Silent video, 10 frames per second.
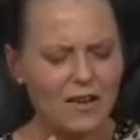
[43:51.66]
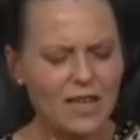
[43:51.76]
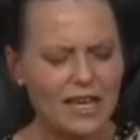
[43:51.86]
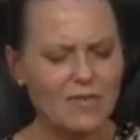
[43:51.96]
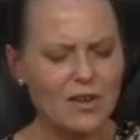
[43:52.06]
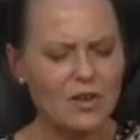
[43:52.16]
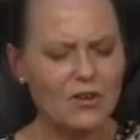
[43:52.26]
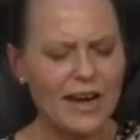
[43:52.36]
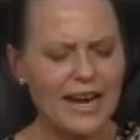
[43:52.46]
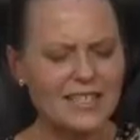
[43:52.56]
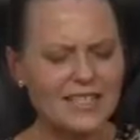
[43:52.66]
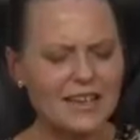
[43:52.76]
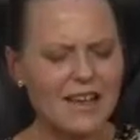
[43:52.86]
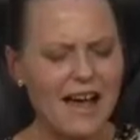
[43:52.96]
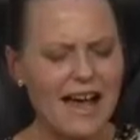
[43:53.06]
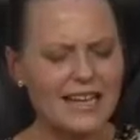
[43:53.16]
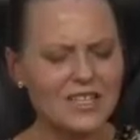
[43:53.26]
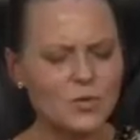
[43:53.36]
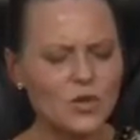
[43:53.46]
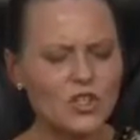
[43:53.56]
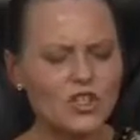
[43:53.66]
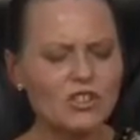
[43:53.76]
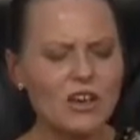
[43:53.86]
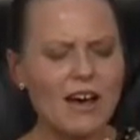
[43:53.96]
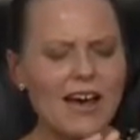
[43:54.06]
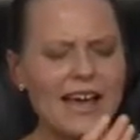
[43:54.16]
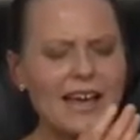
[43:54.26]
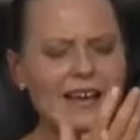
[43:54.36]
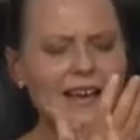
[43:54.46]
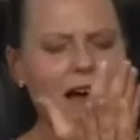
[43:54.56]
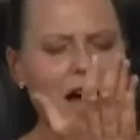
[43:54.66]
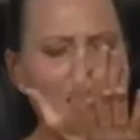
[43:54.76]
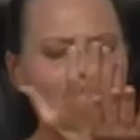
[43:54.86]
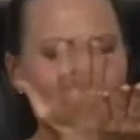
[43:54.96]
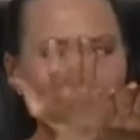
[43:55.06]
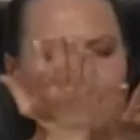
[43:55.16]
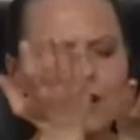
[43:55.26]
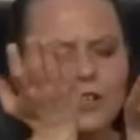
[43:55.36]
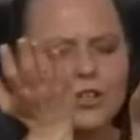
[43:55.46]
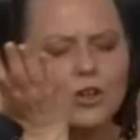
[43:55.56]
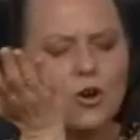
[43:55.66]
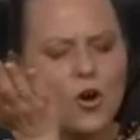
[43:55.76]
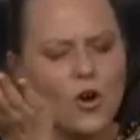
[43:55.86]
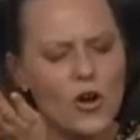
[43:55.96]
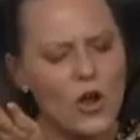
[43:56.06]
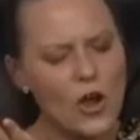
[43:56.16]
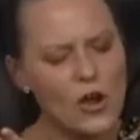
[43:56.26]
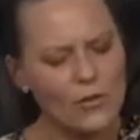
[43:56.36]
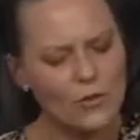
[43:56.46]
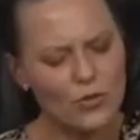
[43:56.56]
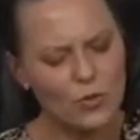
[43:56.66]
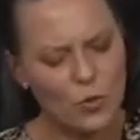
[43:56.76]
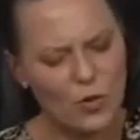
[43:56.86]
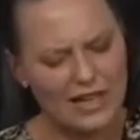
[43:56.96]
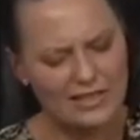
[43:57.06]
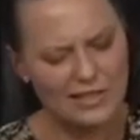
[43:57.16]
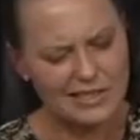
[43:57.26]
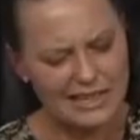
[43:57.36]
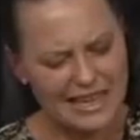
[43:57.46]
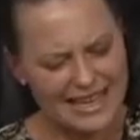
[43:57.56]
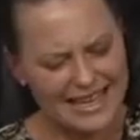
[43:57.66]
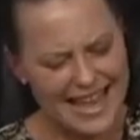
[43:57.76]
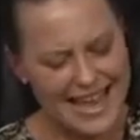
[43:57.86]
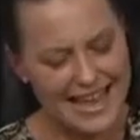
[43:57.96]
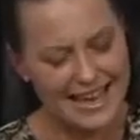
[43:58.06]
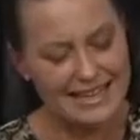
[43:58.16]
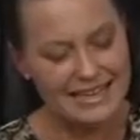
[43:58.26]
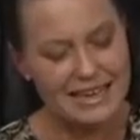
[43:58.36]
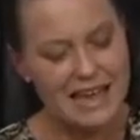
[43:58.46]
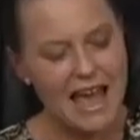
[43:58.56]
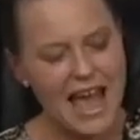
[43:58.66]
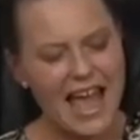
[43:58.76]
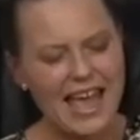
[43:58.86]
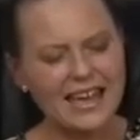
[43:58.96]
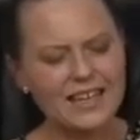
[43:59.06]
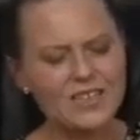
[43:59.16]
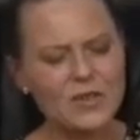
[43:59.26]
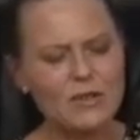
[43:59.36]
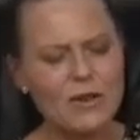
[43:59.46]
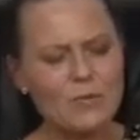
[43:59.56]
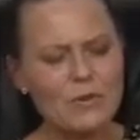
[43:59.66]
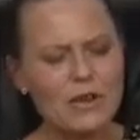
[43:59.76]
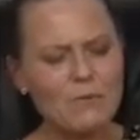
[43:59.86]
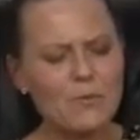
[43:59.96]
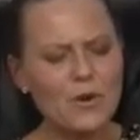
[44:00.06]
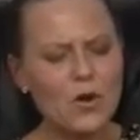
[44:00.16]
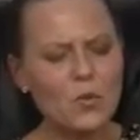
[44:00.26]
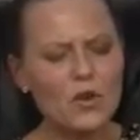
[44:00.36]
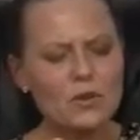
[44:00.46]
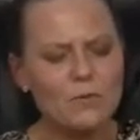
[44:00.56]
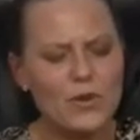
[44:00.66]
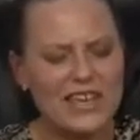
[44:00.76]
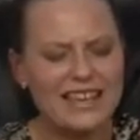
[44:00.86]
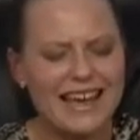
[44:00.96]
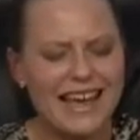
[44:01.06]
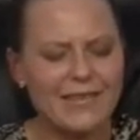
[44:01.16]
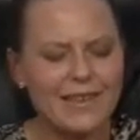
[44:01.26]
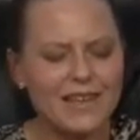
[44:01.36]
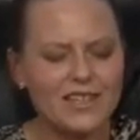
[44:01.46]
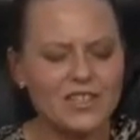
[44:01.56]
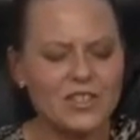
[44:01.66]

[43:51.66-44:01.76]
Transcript: that the great light would shine upon your earth once again, and the people would be gathered